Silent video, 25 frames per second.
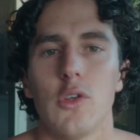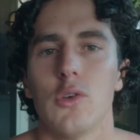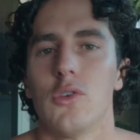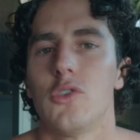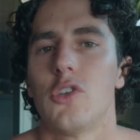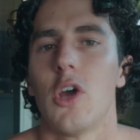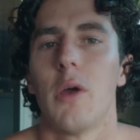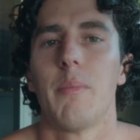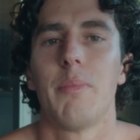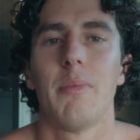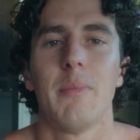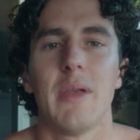Your
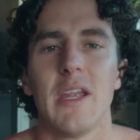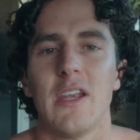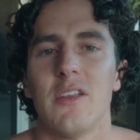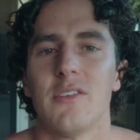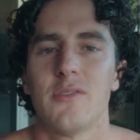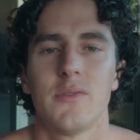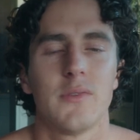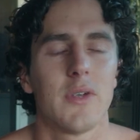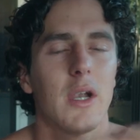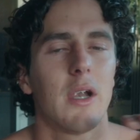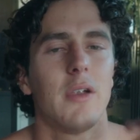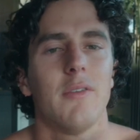dopamine
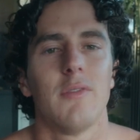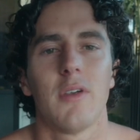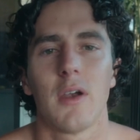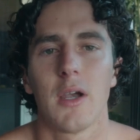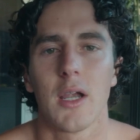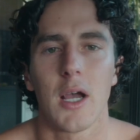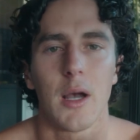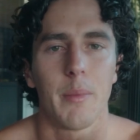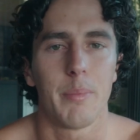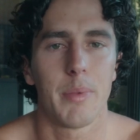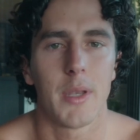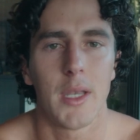is very,
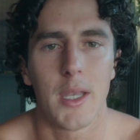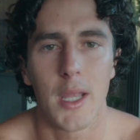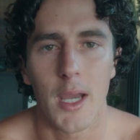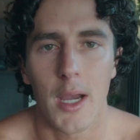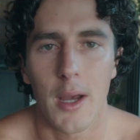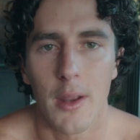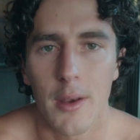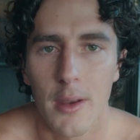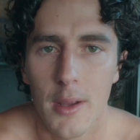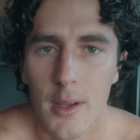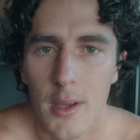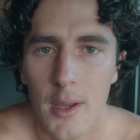very up and
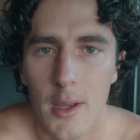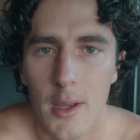down.